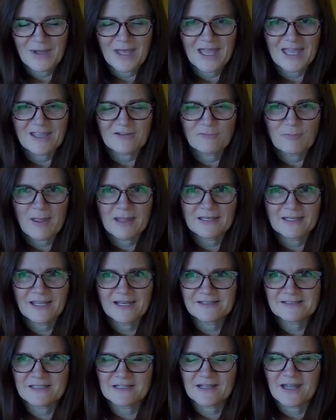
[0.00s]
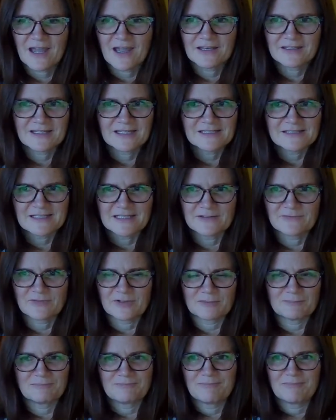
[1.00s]
Well, I have been on LinkedIn
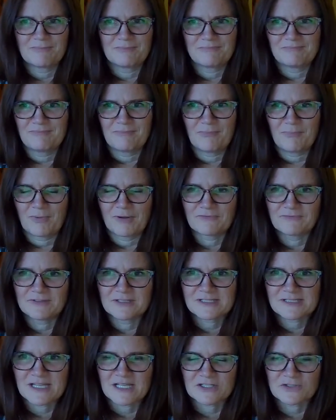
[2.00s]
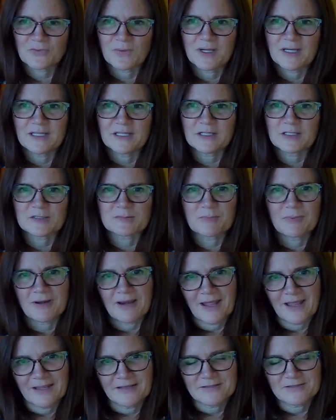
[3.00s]
for what feels like 20 years,
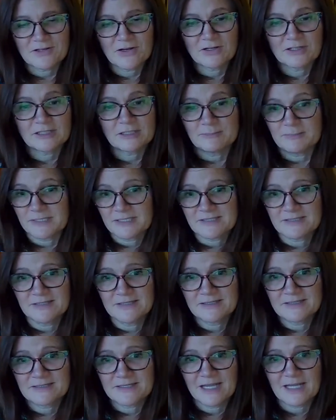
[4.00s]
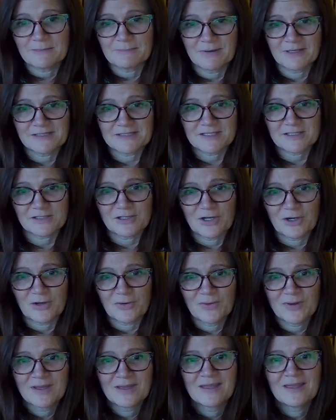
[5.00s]
but I started a business 8 months
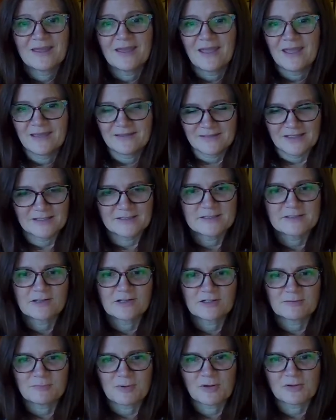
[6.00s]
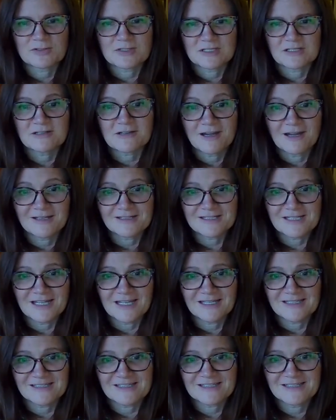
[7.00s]
ago and then started posting
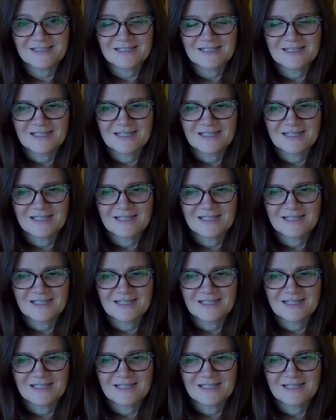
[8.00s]
content